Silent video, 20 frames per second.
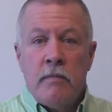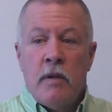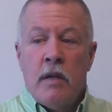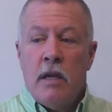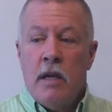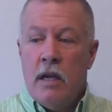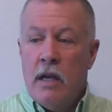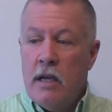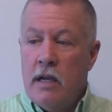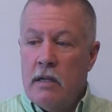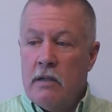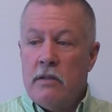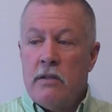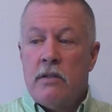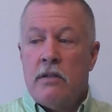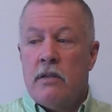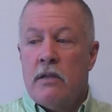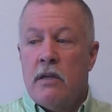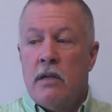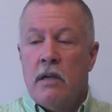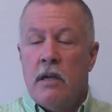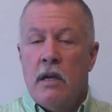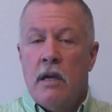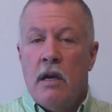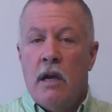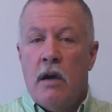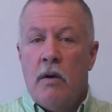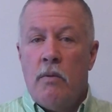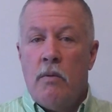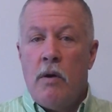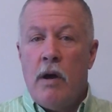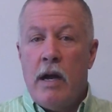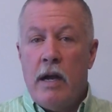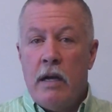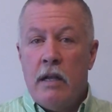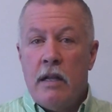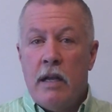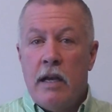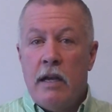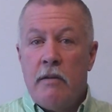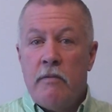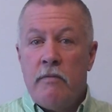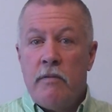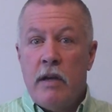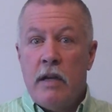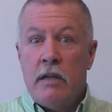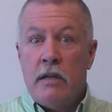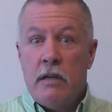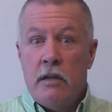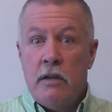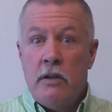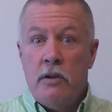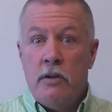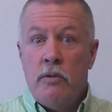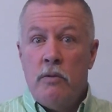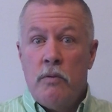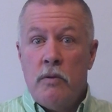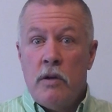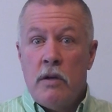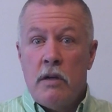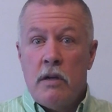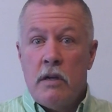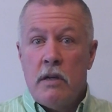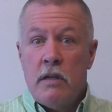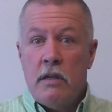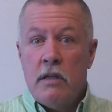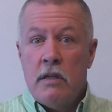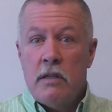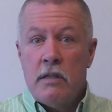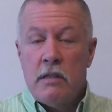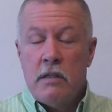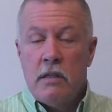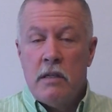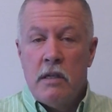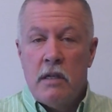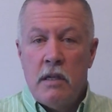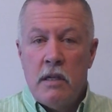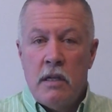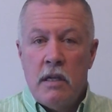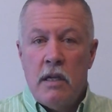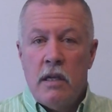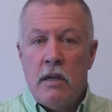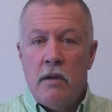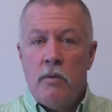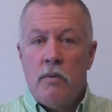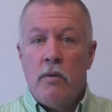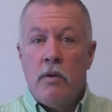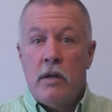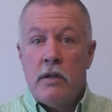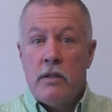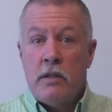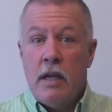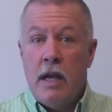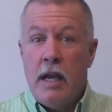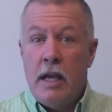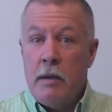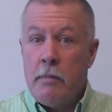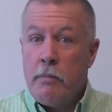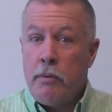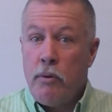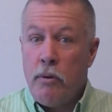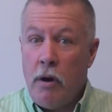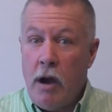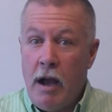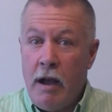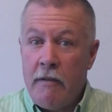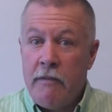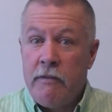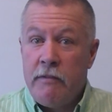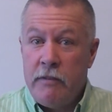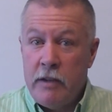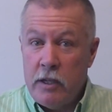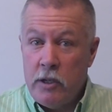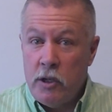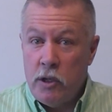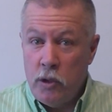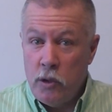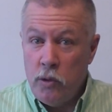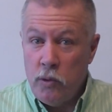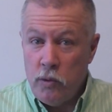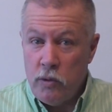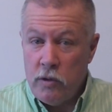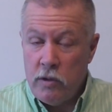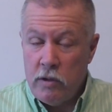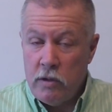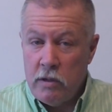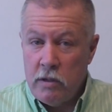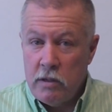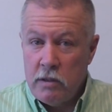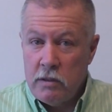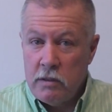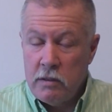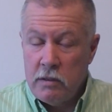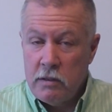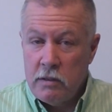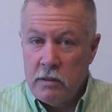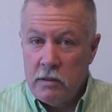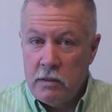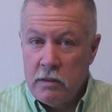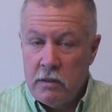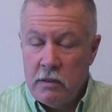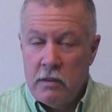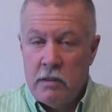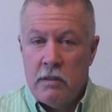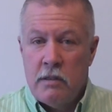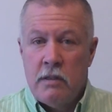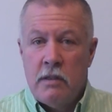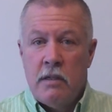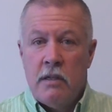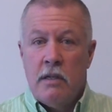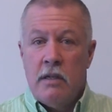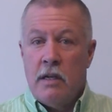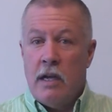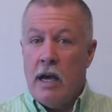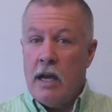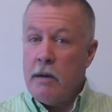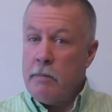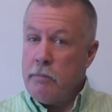hence a while I invented a new word. It was a profitoot. Not a